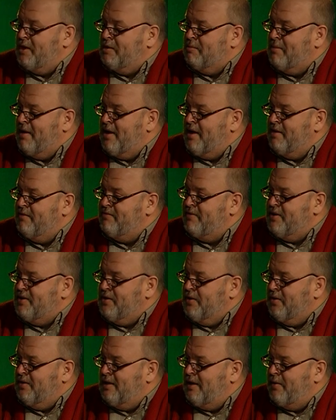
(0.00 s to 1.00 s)
about, if they
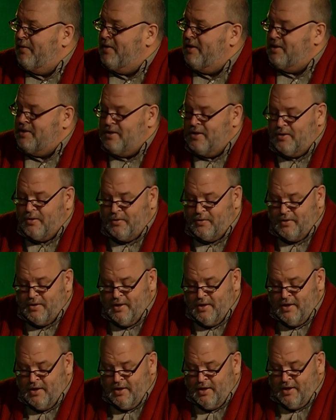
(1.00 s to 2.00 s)
don't already know,
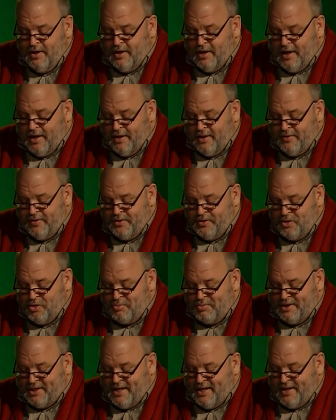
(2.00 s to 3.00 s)
the
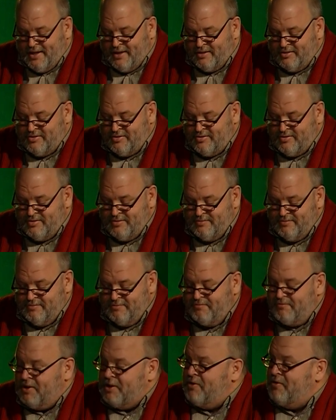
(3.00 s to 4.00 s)
New Beginnings
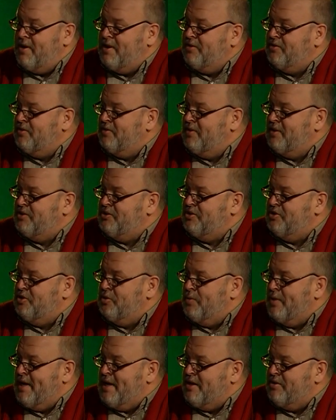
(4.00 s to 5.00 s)
fundraiser that you
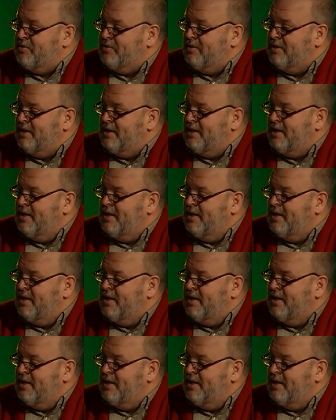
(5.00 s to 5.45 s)
do annually.